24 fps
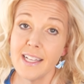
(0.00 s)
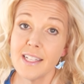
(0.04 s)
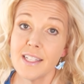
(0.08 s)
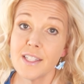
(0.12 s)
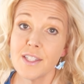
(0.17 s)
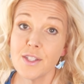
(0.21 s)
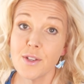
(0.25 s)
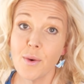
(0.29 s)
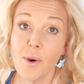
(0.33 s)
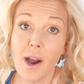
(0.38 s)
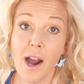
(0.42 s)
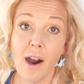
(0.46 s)

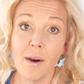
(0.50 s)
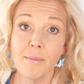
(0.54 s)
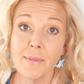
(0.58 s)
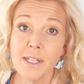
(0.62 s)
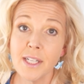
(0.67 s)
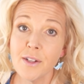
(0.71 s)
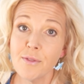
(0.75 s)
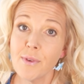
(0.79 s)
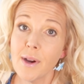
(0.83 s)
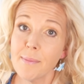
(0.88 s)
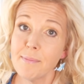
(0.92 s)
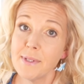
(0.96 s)
So how
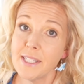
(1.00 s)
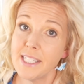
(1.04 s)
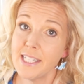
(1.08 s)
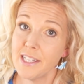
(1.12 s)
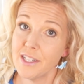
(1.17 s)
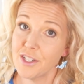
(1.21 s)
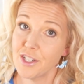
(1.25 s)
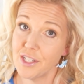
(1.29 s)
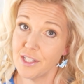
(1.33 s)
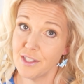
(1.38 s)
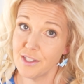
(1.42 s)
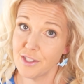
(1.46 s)
many
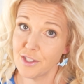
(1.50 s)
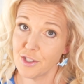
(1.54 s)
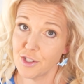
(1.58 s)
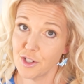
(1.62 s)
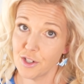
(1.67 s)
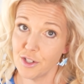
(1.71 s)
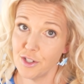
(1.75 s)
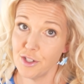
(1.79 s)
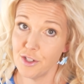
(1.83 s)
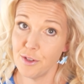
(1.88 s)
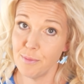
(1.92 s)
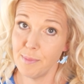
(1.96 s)
repetitions
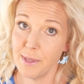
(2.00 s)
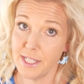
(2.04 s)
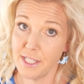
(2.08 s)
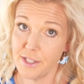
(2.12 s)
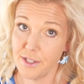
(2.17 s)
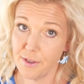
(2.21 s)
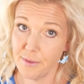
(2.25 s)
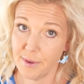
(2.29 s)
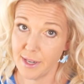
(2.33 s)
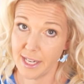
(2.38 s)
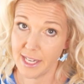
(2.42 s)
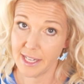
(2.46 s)
should you be
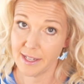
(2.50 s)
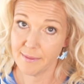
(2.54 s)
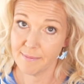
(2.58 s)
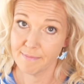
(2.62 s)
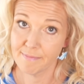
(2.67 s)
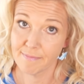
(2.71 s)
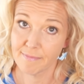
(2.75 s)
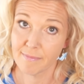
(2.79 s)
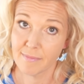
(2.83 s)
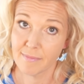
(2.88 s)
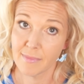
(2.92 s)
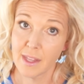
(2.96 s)
doing?
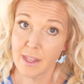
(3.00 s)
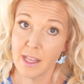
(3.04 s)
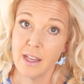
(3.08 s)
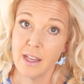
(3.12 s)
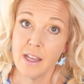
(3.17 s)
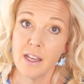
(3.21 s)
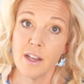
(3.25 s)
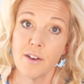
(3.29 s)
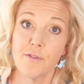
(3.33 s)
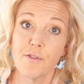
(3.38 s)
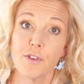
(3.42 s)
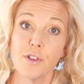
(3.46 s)

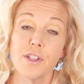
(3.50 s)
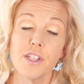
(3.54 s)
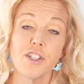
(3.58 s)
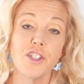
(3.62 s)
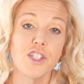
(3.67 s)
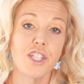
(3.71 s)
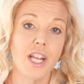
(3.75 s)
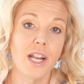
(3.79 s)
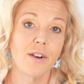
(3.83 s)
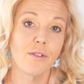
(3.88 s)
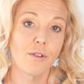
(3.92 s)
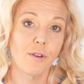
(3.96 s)
For the
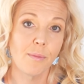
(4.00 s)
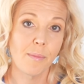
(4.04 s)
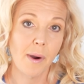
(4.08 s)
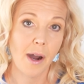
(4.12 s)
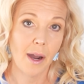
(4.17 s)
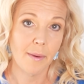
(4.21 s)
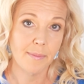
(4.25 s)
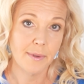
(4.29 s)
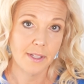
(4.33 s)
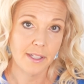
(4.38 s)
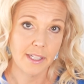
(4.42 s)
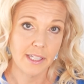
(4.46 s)
general
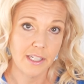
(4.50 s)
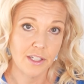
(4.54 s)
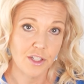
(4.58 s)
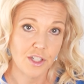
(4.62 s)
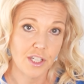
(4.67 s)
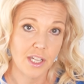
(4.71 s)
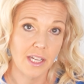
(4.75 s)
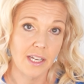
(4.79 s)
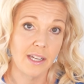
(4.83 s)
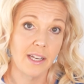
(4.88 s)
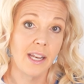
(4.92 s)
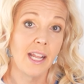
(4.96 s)

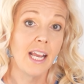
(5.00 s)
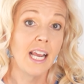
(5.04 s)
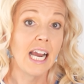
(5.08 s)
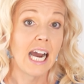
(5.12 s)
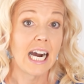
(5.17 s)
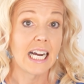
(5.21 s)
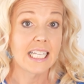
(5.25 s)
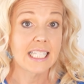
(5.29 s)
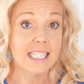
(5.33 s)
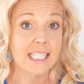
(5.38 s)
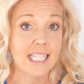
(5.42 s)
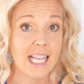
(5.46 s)
population,
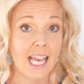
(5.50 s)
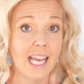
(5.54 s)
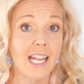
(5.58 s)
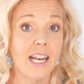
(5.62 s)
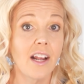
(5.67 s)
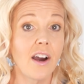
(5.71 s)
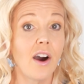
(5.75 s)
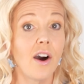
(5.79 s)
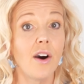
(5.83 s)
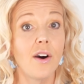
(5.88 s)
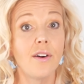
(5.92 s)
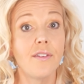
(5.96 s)
a set
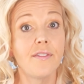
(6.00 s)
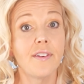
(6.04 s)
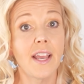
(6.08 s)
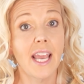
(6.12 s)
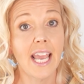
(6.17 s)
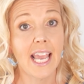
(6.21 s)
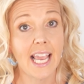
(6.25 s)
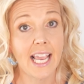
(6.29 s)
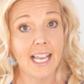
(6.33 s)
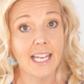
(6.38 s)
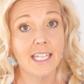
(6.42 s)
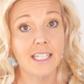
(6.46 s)
of
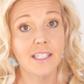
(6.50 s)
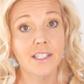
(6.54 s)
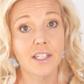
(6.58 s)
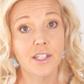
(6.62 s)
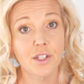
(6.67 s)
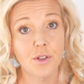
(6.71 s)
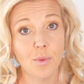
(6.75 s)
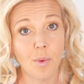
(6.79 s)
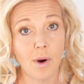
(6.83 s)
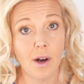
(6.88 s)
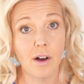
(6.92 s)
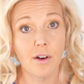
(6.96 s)
8 to
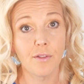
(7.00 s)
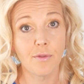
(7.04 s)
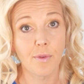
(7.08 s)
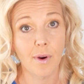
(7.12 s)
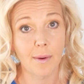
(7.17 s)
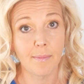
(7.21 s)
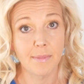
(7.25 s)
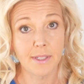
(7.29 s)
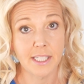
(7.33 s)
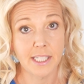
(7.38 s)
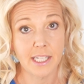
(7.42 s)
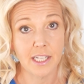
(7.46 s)
12
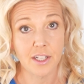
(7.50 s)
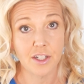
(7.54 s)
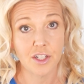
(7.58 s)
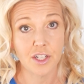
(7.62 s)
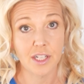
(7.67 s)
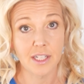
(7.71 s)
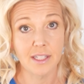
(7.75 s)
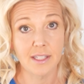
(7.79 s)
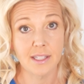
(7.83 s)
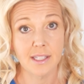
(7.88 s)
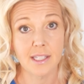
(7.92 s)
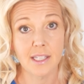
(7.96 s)

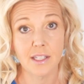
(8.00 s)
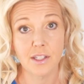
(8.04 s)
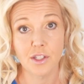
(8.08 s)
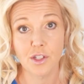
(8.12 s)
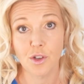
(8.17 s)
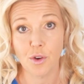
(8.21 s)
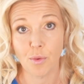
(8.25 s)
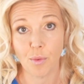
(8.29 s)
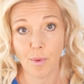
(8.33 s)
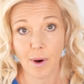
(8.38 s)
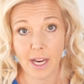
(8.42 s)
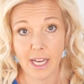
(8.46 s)
repetitions is
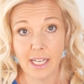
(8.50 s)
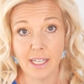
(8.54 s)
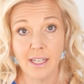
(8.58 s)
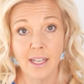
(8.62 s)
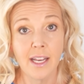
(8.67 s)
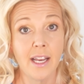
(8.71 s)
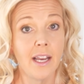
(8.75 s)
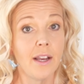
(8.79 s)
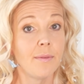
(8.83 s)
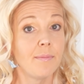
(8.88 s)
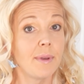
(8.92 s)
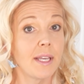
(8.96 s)
great
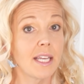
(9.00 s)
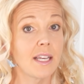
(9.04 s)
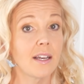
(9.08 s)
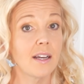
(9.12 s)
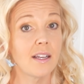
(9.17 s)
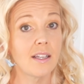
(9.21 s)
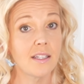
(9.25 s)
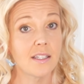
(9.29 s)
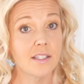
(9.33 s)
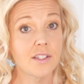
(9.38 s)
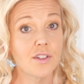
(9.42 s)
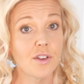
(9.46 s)

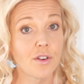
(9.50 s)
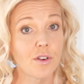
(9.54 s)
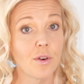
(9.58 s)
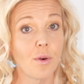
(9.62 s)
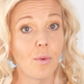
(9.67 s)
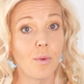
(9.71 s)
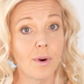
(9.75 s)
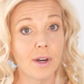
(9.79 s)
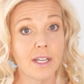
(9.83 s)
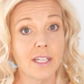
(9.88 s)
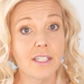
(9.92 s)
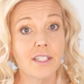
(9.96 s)
because you're
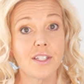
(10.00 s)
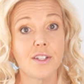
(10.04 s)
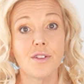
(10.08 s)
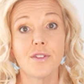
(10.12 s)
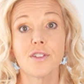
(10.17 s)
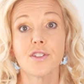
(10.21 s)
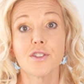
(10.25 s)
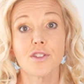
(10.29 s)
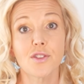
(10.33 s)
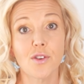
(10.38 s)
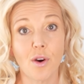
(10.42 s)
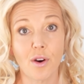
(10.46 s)
going to
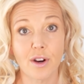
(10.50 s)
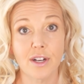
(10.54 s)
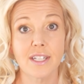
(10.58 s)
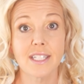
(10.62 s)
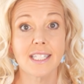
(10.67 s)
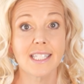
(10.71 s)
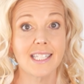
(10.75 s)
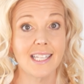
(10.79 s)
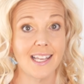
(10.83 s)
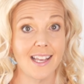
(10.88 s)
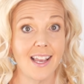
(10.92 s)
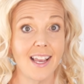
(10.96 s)
start
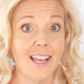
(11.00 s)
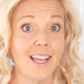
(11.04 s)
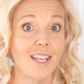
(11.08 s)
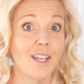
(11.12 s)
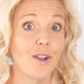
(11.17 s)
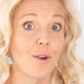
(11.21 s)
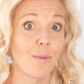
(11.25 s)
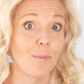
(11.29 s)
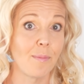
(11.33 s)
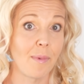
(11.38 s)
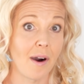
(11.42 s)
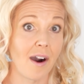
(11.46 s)
seeing
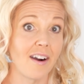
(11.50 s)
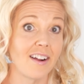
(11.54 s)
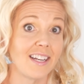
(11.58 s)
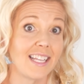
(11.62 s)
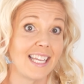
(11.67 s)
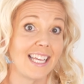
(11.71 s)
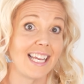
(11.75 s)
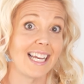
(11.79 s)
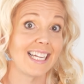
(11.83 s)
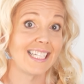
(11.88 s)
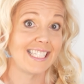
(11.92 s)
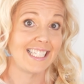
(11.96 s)
your
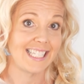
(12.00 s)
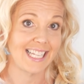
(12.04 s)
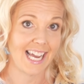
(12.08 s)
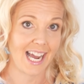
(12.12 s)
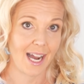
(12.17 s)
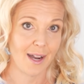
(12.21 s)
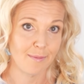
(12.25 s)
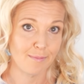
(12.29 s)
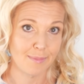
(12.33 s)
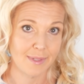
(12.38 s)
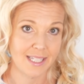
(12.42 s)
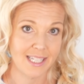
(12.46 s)
body
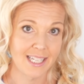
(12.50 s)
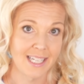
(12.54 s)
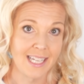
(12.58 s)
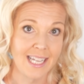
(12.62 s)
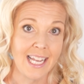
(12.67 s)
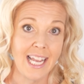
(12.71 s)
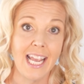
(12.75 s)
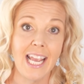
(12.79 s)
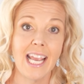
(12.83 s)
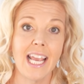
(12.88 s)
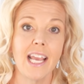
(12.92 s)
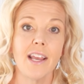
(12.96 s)
adapt.
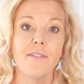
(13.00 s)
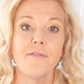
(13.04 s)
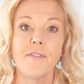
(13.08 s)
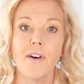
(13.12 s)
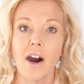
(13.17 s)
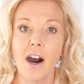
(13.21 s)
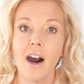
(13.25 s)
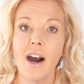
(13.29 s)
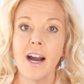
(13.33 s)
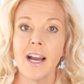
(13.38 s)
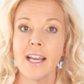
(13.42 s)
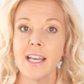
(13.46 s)
If
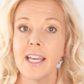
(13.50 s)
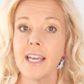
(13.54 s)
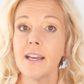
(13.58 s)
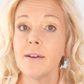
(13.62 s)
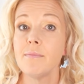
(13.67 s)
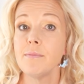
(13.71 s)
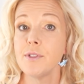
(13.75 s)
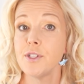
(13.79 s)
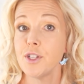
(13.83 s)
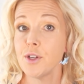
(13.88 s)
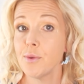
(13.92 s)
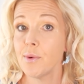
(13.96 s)
I
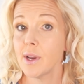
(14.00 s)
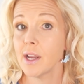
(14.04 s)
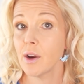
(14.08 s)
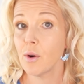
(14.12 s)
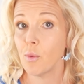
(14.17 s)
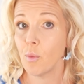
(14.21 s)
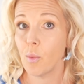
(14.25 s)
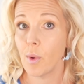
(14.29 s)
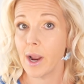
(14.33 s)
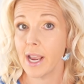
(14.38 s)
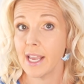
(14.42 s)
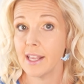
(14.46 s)
am doing a
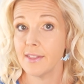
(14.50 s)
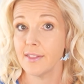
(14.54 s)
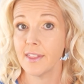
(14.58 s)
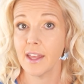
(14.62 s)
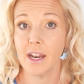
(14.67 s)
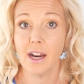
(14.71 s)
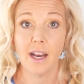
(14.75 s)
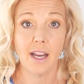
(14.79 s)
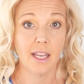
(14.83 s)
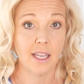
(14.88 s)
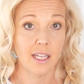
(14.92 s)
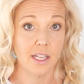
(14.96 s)
weight that
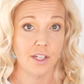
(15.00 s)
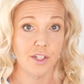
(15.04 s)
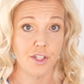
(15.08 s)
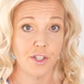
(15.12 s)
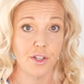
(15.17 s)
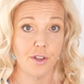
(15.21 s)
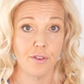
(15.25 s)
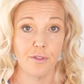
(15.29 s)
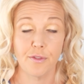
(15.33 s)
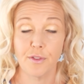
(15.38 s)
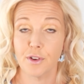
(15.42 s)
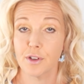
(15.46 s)
I can
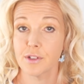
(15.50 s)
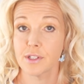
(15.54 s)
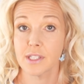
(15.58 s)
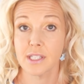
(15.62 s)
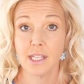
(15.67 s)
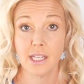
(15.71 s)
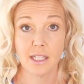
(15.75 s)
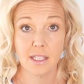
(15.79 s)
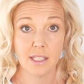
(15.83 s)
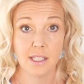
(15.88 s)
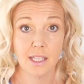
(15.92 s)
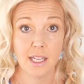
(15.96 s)
do for
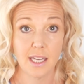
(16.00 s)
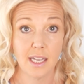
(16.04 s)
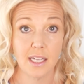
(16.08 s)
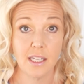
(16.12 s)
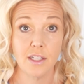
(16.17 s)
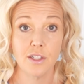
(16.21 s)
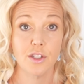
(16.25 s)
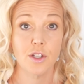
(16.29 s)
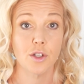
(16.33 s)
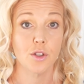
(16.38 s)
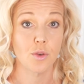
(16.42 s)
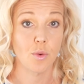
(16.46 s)

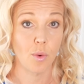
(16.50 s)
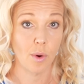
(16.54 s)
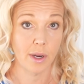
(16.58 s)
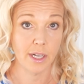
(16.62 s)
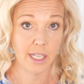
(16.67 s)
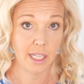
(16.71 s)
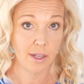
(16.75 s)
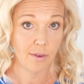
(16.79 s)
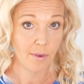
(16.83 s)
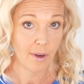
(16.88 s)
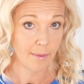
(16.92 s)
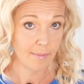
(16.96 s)
16 to
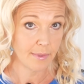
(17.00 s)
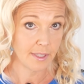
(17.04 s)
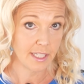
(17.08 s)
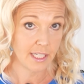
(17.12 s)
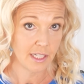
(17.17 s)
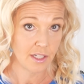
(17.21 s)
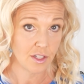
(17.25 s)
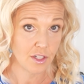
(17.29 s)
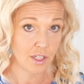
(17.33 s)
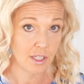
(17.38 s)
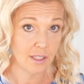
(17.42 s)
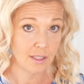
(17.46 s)
20
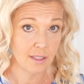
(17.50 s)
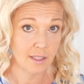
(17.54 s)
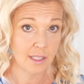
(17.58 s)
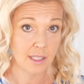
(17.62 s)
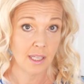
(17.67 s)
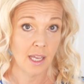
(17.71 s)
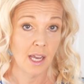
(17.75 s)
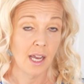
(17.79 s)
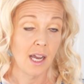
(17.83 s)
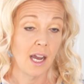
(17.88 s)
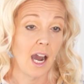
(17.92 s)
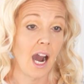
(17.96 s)
repetitions,
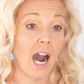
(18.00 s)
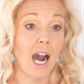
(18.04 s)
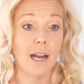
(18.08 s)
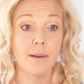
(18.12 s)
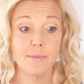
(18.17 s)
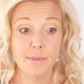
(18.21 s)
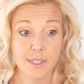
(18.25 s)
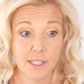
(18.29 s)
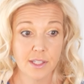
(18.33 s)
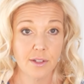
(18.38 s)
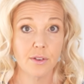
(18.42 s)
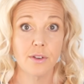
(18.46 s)
I'm
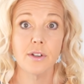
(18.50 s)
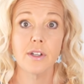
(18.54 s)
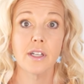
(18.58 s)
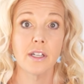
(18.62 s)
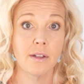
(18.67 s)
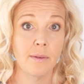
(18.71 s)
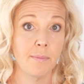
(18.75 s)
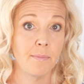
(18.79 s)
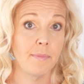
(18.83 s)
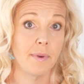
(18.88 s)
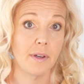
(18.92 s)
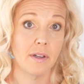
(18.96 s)
still going
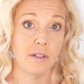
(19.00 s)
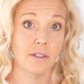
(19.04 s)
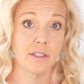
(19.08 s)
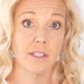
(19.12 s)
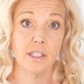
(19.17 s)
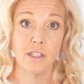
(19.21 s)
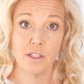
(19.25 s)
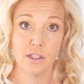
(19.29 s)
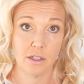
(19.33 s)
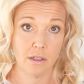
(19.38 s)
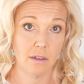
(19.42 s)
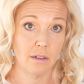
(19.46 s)
to build
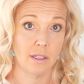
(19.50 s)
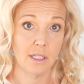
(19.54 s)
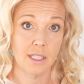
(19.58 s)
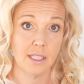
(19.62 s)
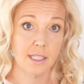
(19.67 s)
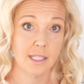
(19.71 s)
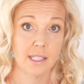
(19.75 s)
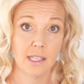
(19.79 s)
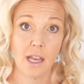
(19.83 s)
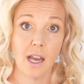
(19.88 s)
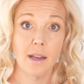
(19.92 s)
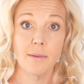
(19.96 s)

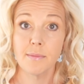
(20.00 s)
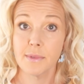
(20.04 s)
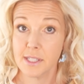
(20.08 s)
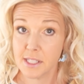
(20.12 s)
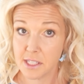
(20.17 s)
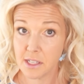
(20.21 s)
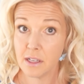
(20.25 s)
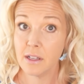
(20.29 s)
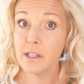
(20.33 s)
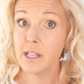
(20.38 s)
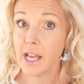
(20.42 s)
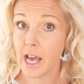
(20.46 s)
endurance. I'm
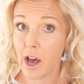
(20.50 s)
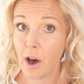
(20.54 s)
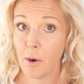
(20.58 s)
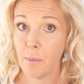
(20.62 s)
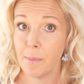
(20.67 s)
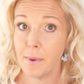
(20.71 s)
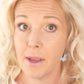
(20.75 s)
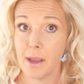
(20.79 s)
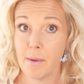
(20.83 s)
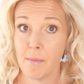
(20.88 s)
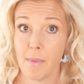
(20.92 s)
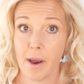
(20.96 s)
still
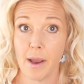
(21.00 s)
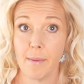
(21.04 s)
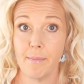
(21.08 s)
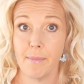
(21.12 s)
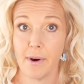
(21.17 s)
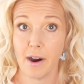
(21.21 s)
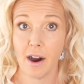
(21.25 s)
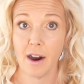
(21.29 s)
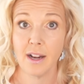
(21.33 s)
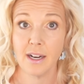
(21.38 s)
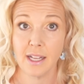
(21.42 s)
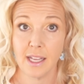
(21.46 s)
helping my
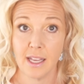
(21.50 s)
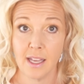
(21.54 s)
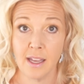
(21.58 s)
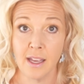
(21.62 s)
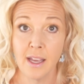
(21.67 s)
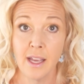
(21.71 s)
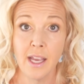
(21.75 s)
body,